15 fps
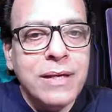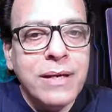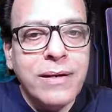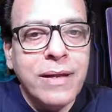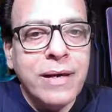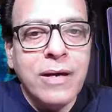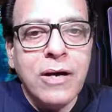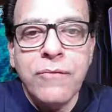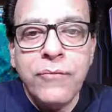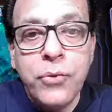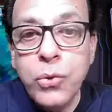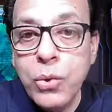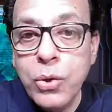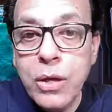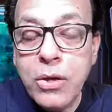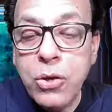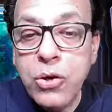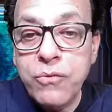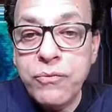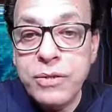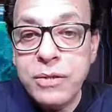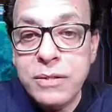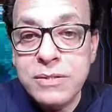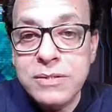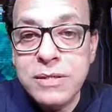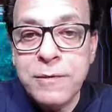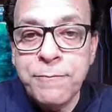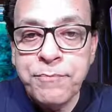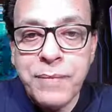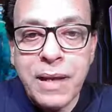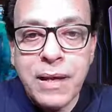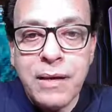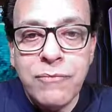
basically take our fuel along with us,